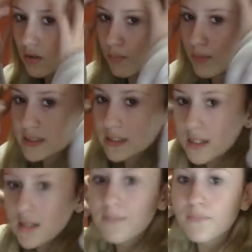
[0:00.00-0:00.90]

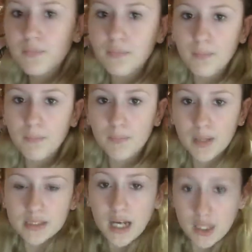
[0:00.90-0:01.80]
basically my
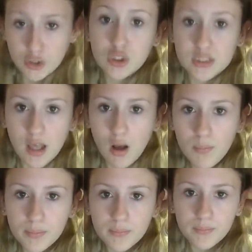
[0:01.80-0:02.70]
entire
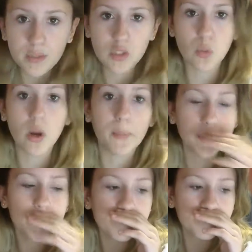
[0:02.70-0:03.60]
scalp is where I put
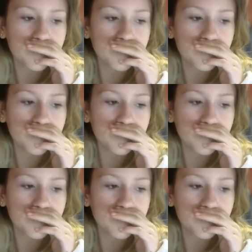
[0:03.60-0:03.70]
it.